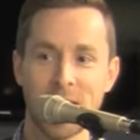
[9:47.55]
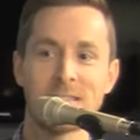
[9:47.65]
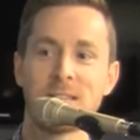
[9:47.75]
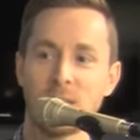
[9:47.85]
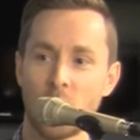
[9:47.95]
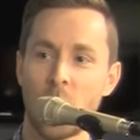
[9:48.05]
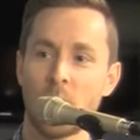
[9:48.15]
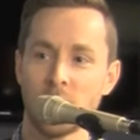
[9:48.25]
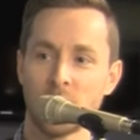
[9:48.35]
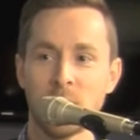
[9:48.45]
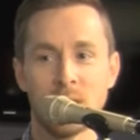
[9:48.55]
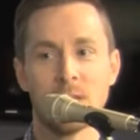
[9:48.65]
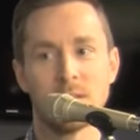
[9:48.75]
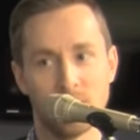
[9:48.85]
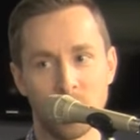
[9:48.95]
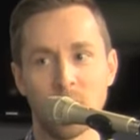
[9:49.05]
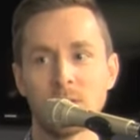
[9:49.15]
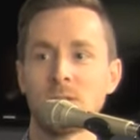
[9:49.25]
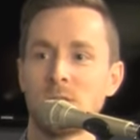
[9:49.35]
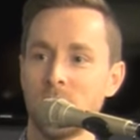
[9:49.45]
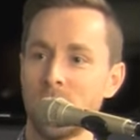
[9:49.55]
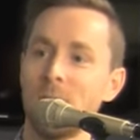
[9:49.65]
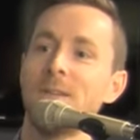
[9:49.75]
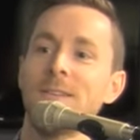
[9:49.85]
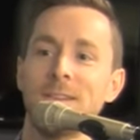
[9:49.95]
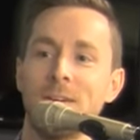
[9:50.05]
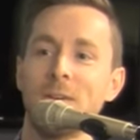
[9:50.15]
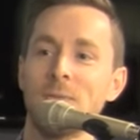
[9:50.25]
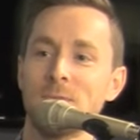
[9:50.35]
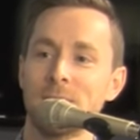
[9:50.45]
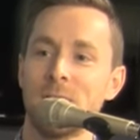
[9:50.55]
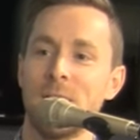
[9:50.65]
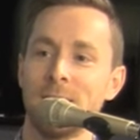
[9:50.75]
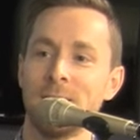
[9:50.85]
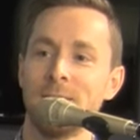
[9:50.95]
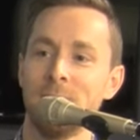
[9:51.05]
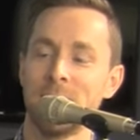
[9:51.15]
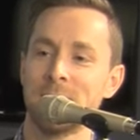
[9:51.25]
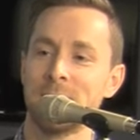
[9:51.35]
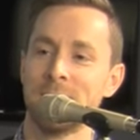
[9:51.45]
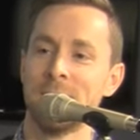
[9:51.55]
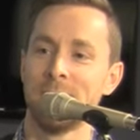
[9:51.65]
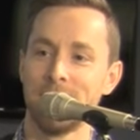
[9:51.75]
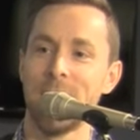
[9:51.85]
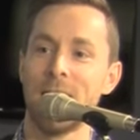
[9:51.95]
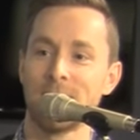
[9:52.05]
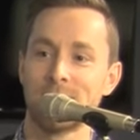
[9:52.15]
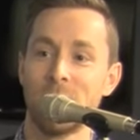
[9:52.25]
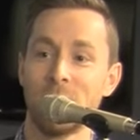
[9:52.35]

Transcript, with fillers: testing the waters, because two person show, you know, it was a lot. That's like, a lot of pressure. Yeah, it so,